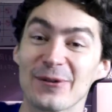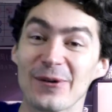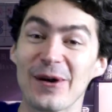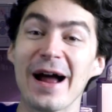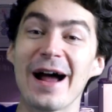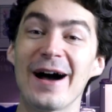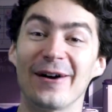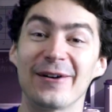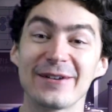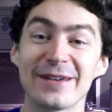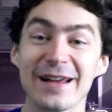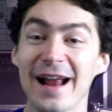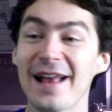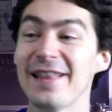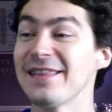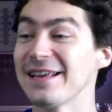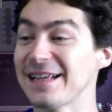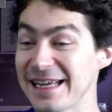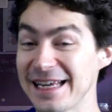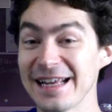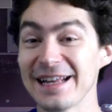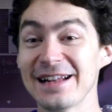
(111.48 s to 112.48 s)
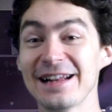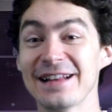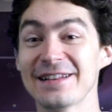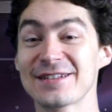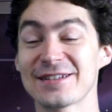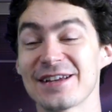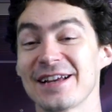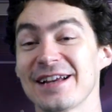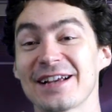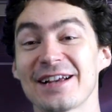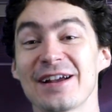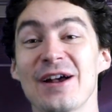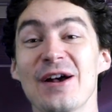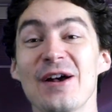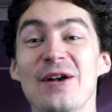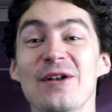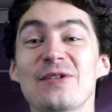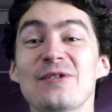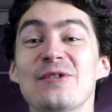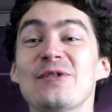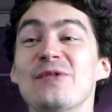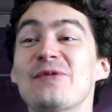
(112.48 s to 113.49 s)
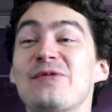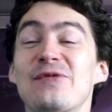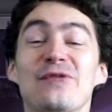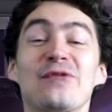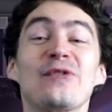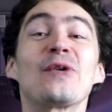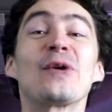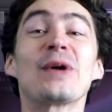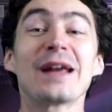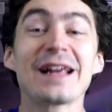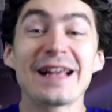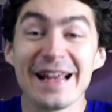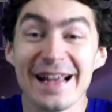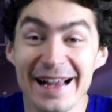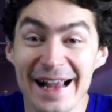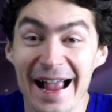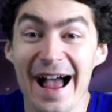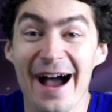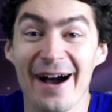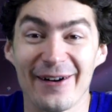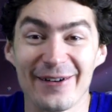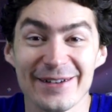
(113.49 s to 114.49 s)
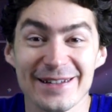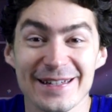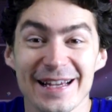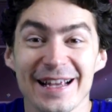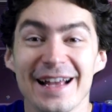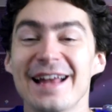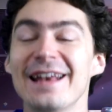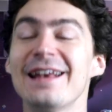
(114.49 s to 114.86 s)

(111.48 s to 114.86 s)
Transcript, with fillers: around, and the kid is like freaking out.